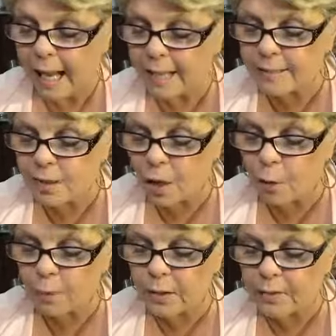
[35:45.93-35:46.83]
And
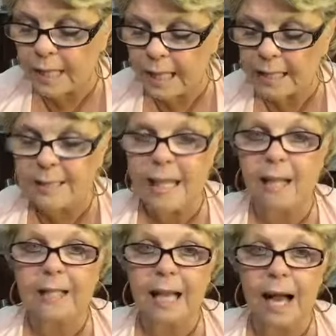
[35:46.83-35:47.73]
so the things
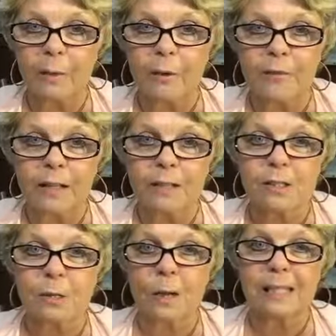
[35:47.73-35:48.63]
that God
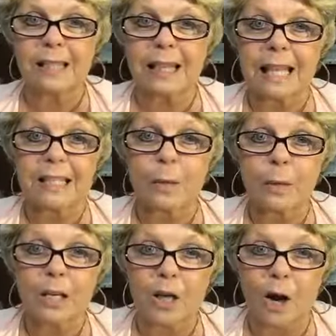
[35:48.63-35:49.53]
reveals to us, the things that
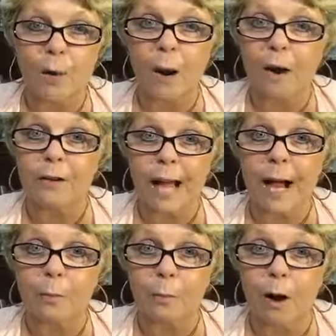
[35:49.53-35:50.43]
we know are
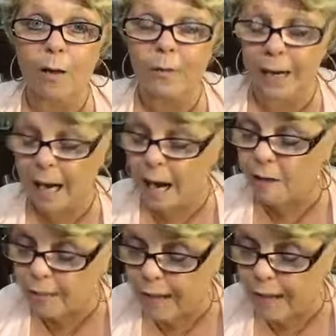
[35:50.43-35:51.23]
not wrong, that are